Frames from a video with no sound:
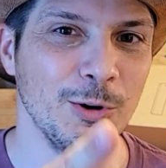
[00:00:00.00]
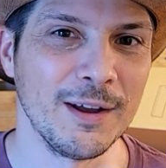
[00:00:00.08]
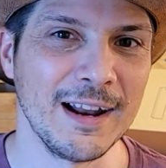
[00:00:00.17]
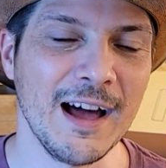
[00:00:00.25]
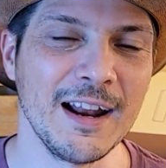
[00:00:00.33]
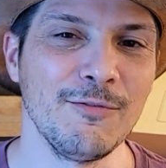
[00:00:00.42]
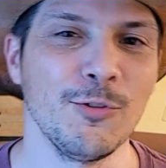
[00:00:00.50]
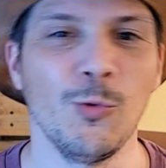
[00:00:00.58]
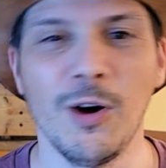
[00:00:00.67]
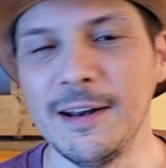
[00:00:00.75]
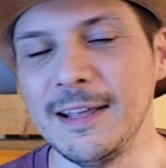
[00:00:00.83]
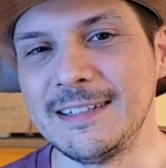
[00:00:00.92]
going on,
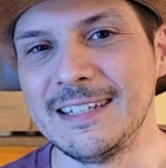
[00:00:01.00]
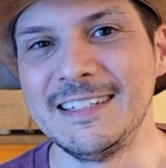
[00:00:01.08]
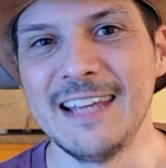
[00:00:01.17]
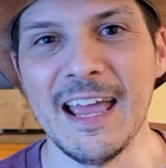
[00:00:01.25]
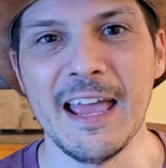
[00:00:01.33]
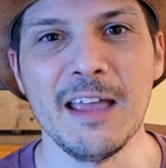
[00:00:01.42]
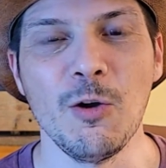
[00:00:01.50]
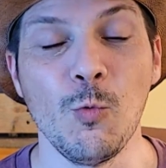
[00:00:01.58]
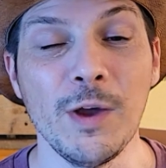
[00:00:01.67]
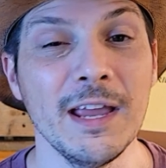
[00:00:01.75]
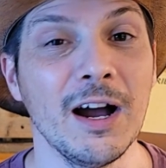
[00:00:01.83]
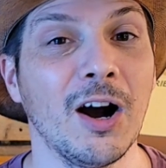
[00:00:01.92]
everyone? Today
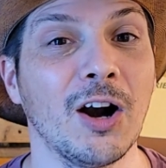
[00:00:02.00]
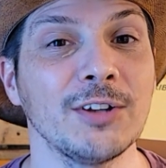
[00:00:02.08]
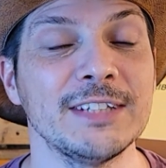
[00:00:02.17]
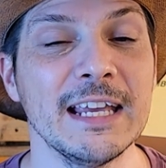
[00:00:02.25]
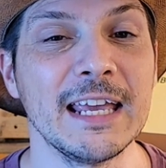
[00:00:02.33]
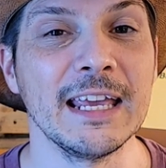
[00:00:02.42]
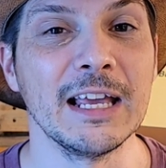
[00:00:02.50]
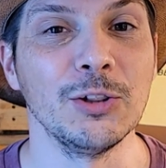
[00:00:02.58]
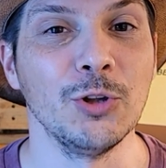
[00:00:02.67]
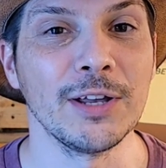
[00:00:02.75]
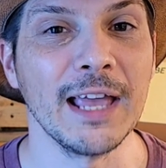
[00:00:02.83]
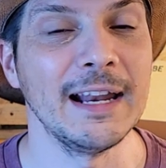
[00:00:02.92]
we are taking a
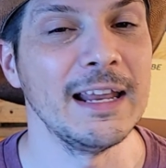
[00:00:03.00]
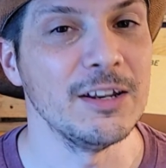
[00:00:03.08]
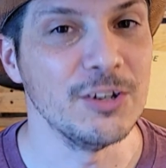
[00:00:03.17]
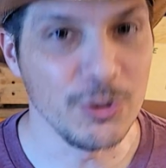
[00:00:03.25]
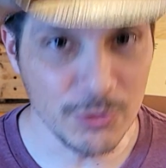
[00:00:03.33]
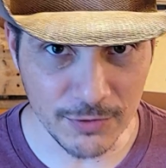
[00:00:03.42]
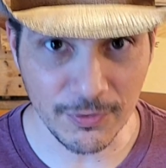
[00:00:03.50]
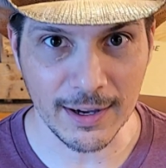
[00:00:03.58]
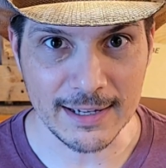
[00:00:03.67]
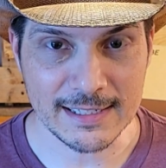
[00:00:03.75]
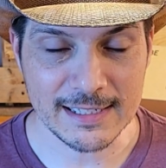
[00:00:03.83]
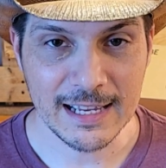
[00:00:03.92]
look at a new
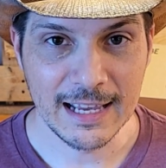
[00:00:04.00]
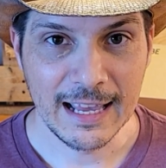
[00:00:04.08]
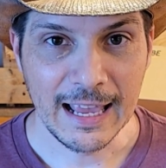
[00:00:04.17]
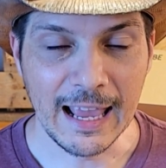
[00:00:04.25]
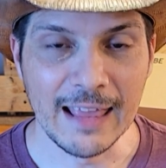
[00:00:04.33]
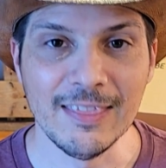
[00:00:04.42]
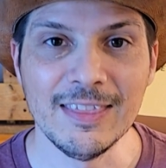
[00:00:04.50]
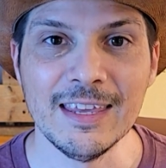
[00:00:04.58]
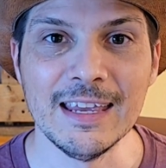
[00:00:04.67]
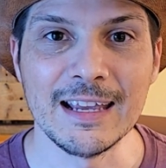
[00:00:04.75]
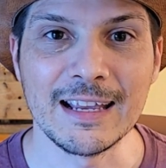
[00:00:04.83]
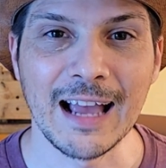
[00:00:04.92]
device in
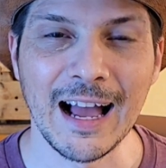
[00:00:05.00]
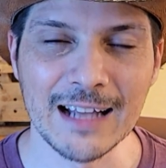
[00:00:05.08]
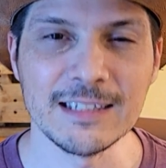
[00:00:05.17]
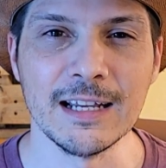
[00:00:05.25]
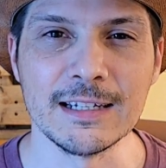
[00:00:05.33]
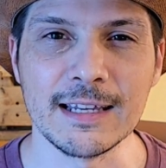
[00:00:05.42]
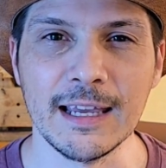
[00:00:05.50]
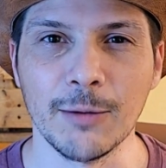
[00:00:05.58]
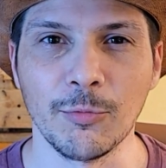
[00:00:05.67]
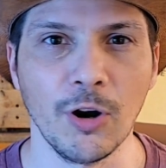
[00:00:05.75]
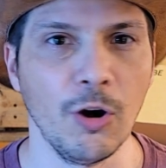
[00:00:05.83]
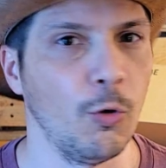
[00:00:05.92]
the content
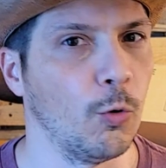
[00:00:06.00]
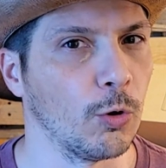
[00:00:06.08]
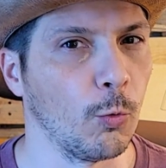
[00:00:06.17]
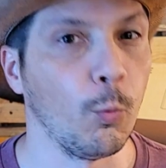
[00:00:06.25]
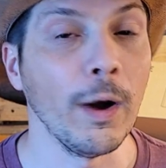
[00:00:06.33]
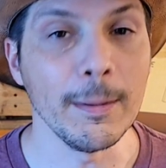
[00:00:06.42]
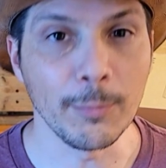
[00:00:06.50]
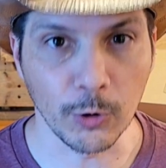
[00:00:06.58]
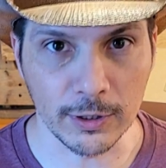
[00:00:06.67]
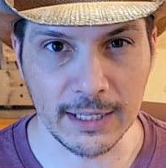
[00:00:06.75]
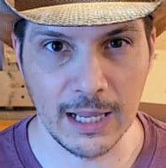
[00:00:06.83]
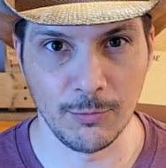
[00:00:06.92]
camera or
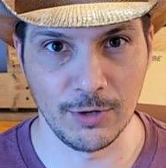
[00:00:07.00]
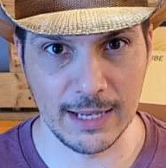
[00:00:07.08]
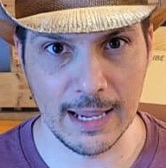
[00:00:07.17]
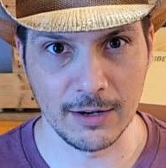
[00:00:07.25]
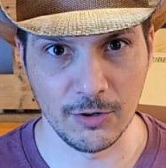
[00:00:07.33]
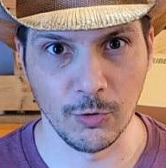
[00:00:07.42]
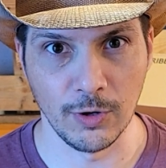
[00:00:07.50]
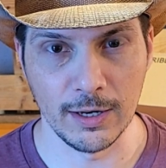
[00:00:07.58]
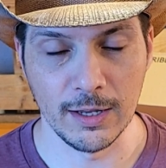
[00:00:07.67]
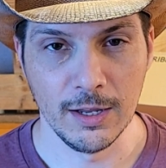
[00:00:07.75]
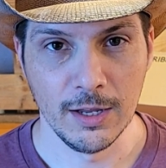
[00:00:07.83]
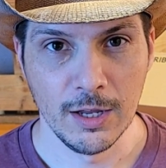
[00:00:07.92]
whiteboard camera category.
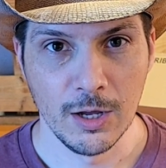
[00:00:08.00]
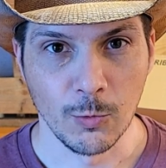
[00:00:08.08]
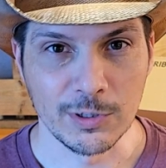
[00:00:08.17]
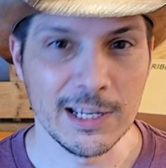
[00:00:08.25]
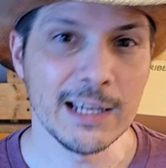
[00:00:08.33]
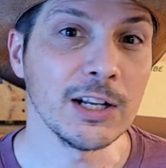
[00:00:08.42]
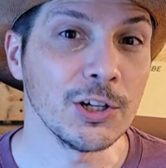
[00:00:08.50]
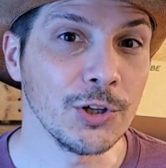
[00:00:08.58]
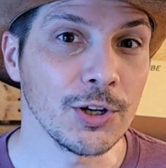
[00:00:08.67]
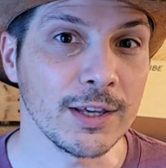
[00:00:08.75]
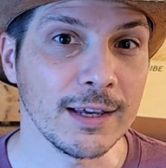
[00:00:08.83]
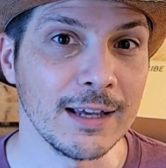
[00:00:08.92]
We're taking a
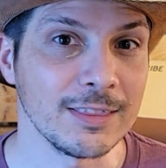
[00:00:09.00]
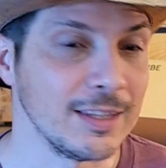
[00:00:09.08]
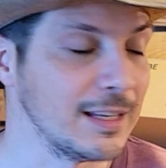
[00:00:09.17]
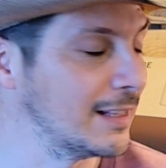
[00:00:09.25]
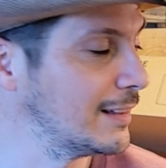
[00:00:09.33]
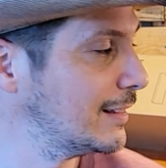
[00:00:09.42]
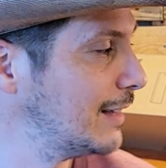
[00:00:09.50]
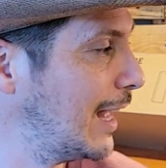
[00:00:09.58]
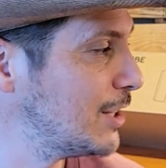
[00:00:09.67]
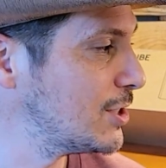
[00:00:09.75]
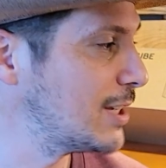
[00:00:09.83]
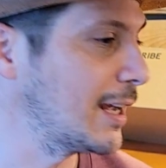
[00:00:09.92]
look at the
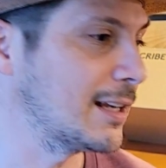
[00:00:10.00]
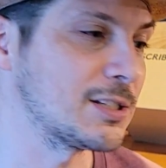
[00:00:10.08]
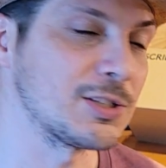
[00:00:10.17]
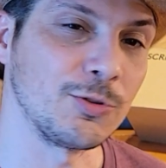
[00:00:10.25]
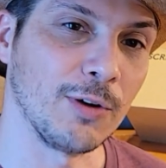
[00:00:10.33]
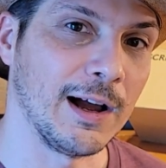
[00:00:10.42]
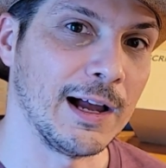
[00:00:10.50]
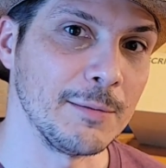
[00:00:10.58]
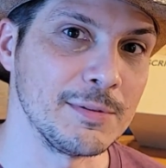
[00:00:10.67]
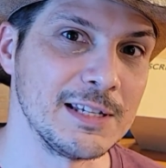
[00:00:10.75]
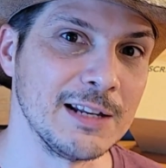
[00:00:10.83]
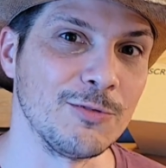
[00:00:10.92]
Logitech
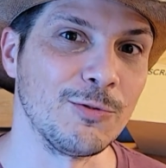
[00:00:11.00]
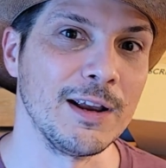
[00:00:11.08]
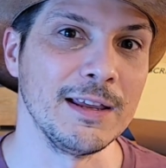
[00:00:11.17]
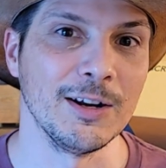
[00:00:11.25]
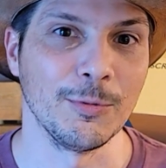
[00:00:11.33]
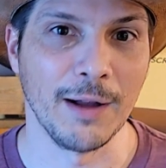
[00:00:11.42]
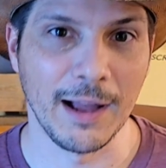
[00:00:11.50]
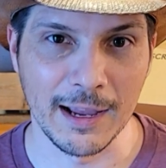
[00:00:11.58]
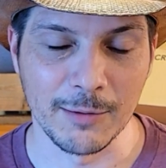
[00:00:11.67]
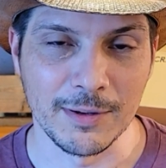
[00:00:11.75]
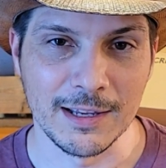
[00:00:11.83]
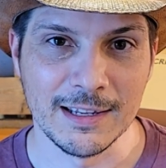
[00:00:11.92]
Scribe, sitting right here
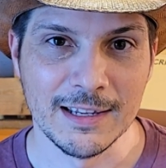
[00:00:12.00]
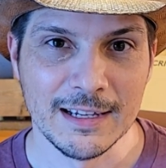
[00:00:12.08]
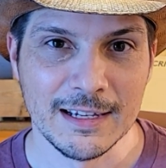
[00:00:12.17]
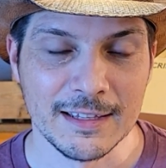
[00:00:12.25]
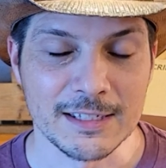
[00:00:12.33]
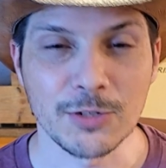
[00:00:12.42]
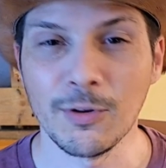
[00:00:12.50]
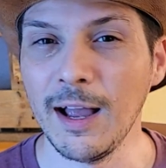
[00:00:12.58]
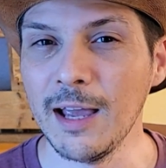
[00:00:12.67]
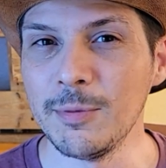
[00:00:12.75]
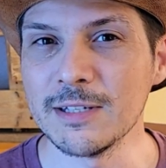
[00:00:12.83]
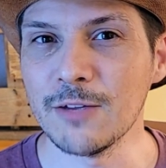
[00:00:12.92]
behind me. The
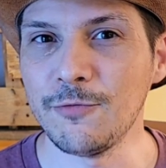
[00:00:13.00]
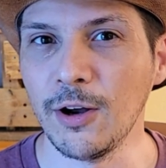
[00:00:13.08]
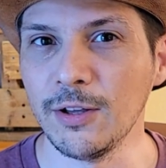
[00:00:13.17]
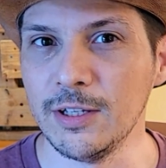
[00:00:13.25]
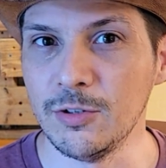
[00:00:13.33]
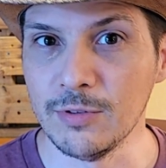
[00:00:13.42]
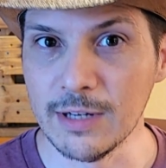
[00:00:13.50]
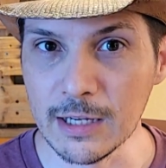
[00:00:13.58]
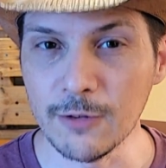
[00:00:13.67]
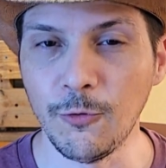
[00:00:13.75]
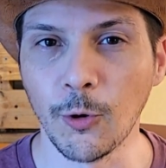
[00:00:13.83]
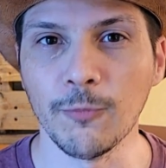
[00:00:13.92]
Scribe is a fairly
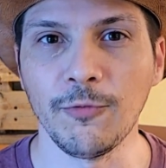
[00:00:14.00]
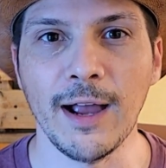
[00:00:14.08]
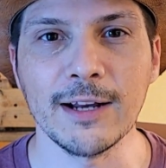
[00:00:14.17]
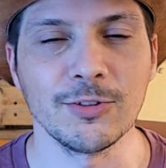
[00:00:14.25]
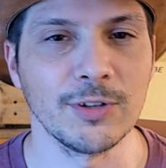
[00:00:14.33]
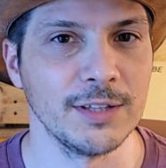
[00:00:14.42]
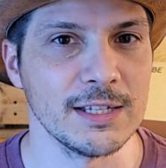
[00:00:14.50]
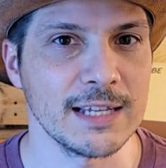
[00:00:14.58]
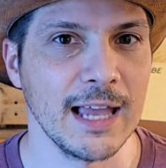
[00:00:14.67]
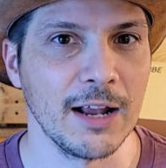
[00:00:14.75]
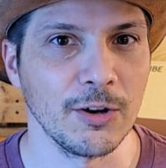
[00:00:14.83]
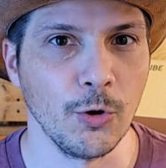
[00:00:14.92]
unique form factor in this
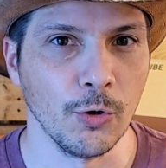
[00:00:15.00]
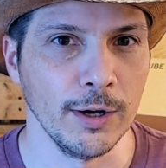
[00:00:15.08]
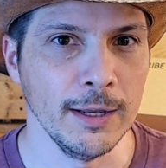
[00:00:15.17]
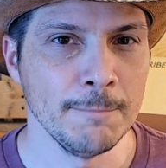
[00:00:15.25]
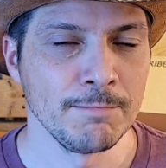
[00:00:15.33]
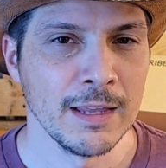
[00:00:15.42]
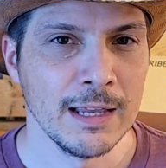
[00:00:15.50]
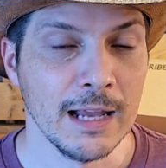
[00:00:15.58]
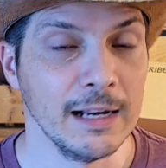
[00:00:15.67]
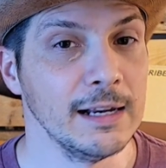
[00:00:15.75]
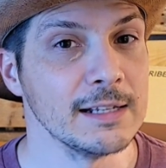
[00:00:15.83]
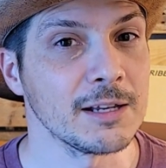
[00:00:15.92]
category,
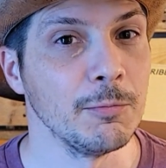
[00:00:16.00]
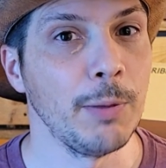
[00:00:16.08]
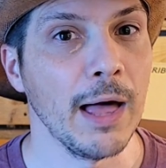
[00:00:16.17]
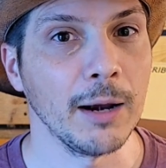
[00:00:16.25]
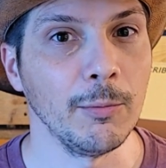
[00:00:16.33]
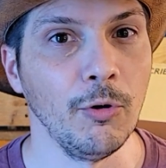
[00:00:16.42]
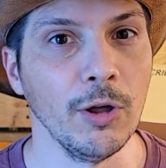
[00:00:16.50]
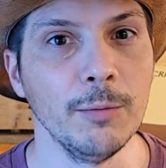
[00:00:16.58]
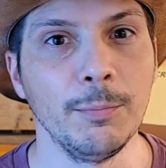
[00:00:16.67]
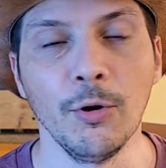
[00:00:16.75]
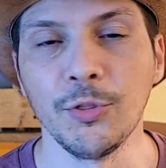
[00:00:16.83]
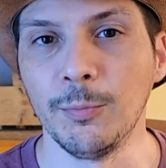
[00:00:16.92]
and it is compatible
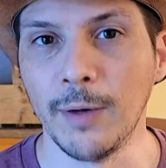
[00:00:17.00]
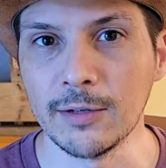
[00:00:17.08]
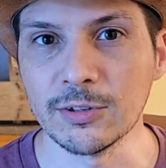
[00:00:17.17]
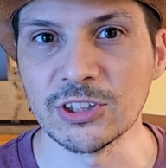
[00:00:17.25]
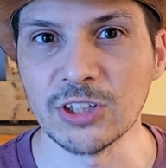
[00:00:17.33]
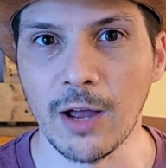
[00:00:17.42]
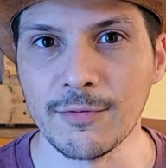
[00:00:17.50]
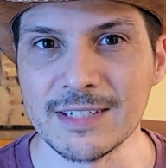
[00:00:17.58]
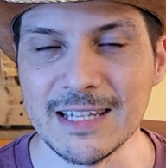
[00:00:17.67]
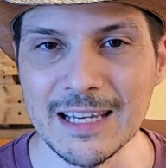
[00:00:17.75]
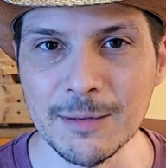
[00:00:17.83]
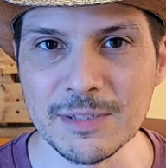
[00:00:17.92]
in both Microsoft
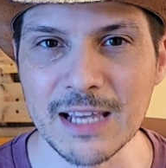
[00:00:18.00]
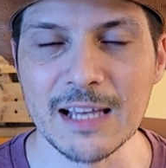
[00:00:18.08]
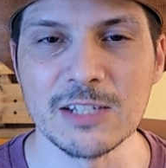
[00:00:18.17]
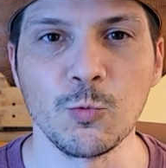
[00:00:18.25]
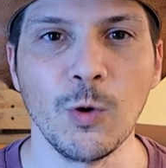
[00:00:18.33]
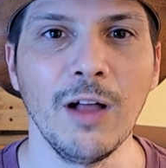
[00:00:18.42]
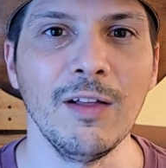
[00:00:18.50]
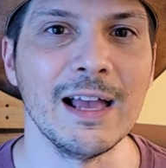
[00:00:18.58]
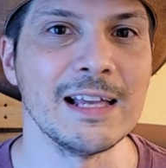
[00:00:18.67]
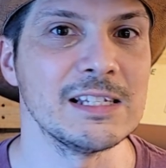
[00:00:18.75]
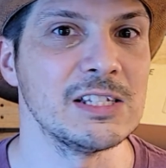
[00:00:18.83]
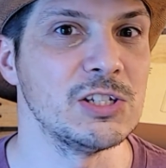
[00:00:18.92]
Teams as well
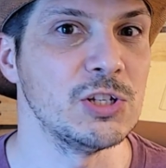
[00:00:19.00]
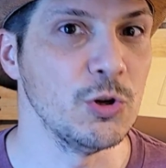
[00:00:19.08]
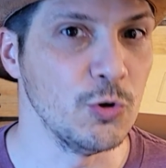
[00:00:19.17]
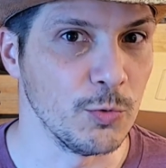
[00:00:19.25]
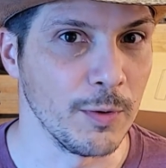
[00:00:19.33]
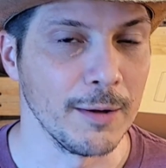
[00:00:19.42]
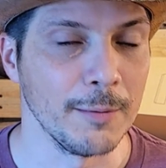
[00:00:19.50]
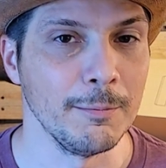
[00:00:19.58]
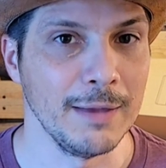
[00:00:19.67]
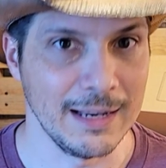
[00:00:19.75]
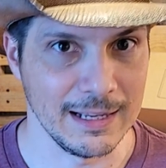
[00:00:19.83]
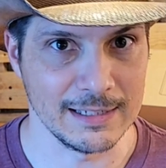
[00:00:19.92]
as Zoom
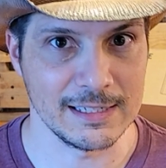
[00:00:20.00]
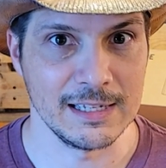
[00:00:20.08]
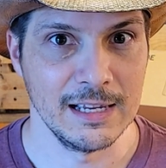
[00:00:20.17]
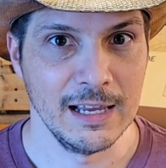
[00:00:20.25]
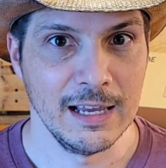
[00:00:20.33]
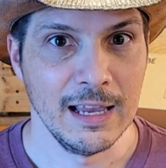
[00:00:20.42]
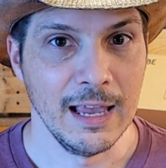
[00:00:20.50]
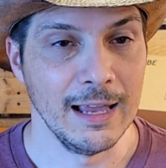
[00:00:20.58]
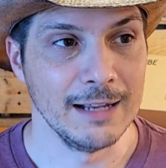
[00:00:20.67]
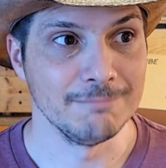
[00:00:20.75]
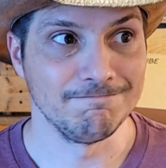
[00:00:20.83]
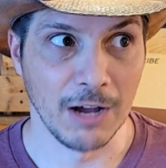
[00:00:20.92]
meetings
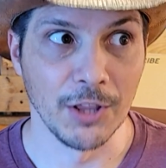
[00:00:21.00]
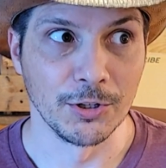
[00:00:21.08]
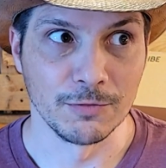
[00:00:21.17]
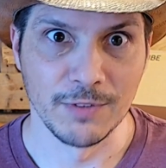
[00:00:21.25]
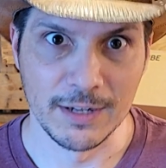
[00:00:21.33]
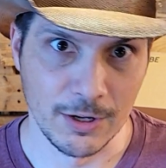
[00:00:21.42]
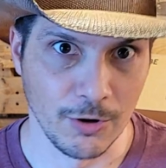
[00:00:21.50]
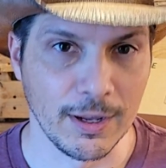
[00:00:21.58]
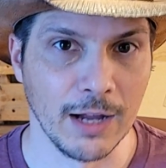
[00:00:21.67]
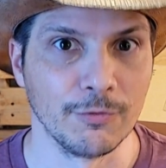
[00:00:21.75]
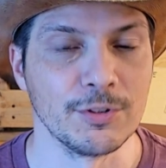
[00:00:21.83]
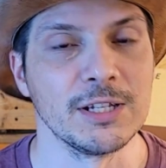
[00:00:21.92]
and other video
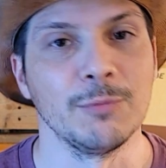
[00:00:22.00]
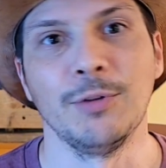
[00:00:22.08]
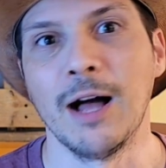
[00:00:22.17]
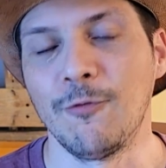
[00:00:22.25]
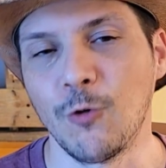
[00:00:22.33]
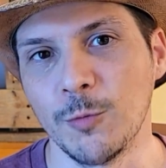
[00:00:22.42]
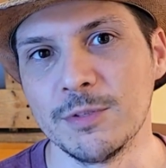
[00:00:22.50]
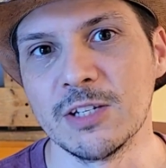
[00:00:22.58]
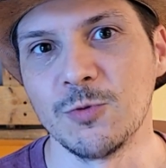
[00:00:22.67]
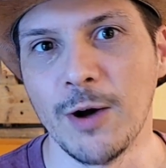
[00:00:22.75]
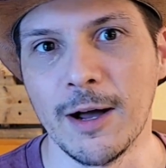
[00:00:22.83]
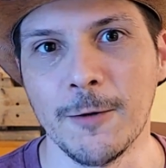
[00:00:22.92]
conferencing platforms
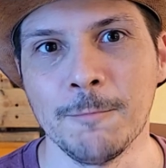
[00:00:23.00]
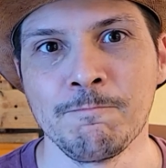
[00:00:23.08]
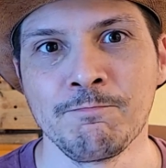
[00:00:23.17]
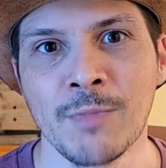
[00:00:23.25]
as well.